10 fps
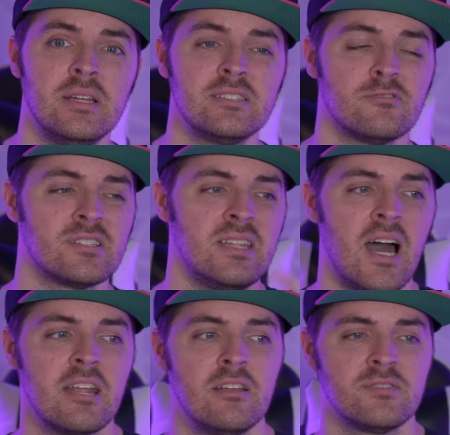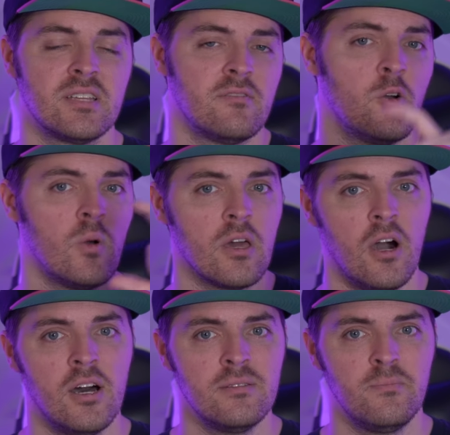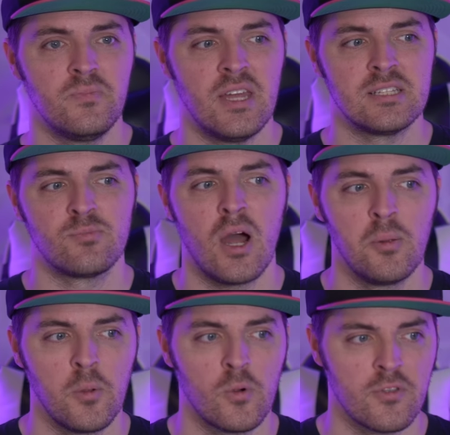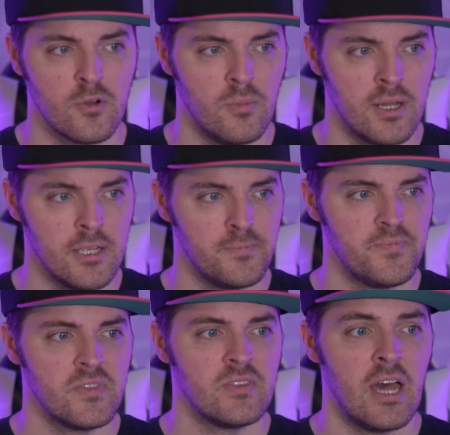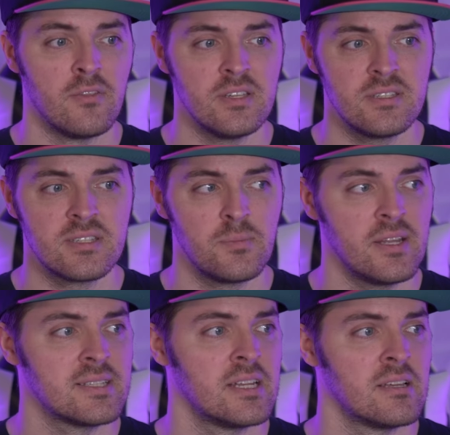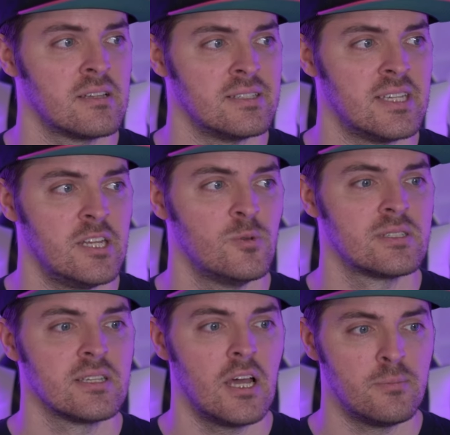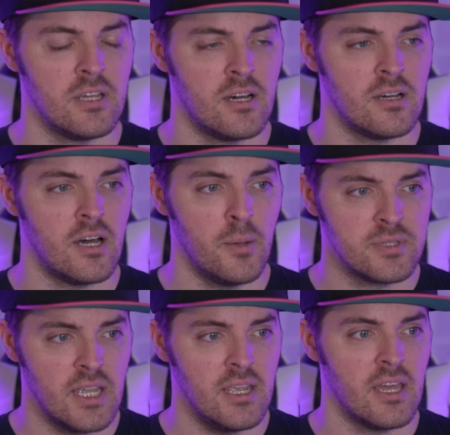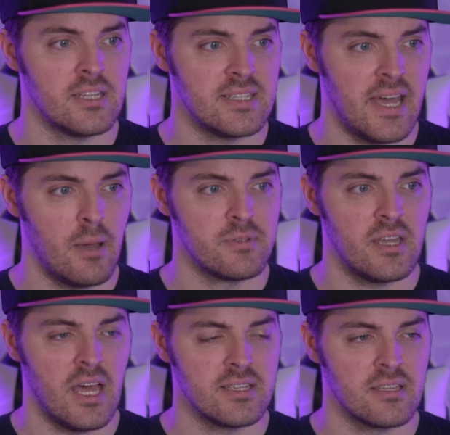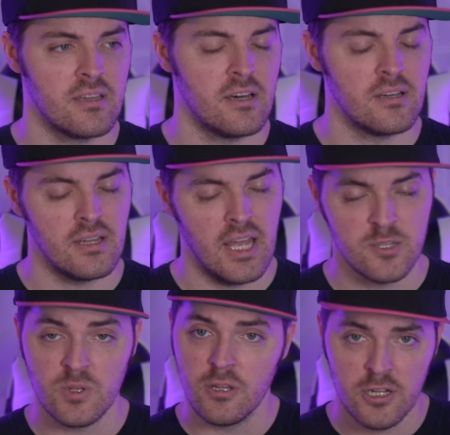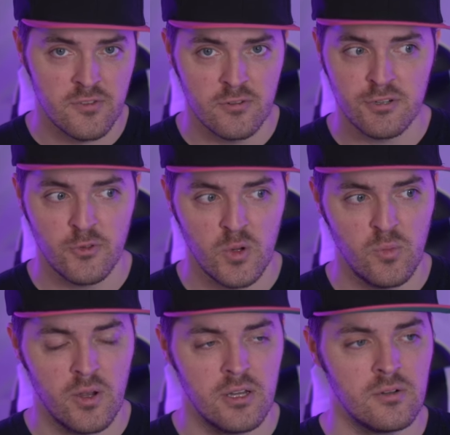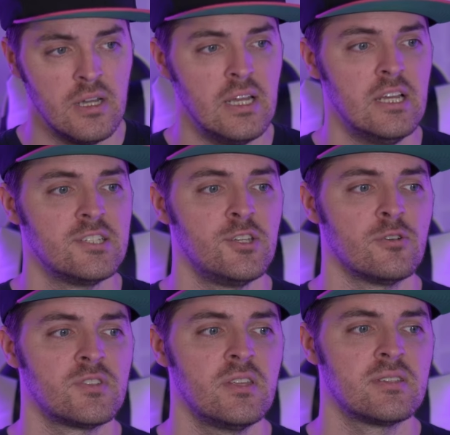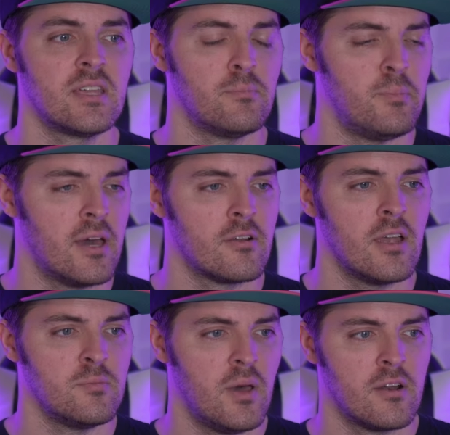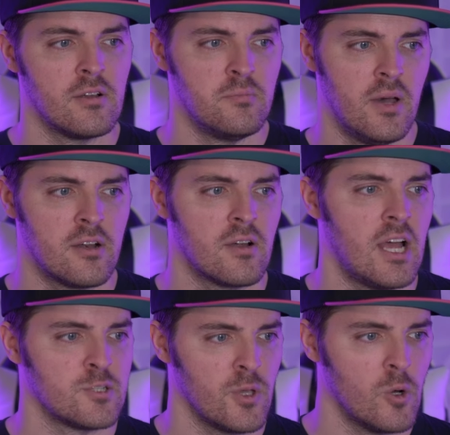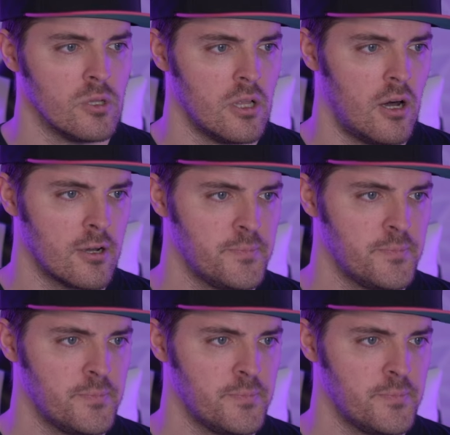there's not enough stuff going on that it's probably worth your money. Now, this is something that's going to continuously update and adapt as we launch version 3.0. So you'll see this get better and better and better as we go along.